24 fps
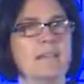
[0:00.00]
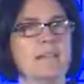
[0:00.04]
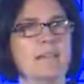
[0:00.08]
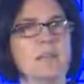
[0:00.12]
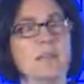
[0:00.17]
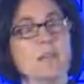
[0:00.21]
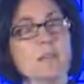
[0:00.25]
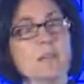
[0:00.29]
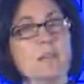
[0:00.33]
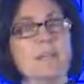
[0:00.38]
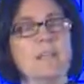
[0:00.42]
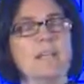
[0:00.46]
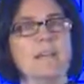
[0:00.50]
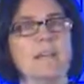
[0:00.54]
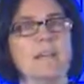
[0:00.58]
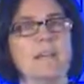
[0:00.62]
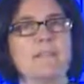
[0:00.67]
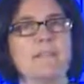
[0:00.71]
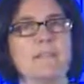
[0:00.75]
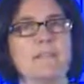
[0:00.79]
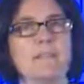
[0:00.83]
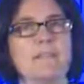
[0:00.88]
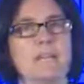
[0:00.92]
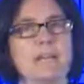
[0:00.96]
could be on
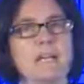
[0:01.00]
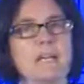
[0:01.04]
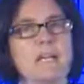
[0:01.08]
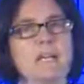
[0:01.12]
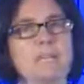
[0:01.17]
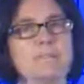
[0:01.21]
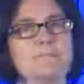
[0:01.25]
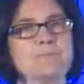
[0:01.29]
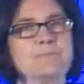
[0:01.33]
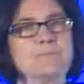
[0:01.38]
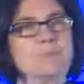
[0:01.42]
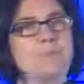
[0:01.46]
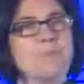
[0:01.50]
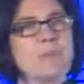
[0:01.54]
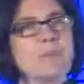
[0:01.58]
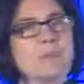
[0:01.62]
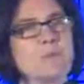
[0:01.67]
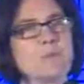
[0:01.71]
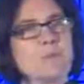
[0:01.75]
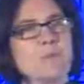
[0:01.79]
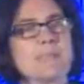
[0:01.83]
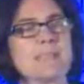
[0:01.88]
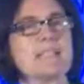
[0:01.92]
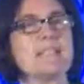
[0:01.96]
the
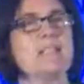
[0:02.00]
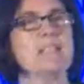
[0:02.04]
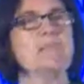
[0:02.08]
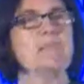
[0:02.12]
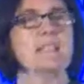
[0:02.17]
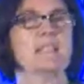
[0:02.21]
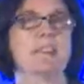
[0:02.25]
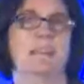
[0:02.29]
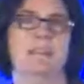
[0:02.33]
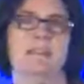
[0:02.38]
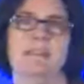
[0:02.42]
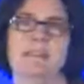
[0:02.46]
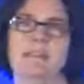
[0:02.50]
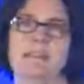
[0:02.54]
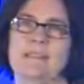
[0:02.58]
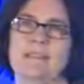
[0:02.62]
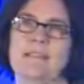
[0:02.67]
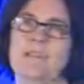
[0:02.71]
receiving end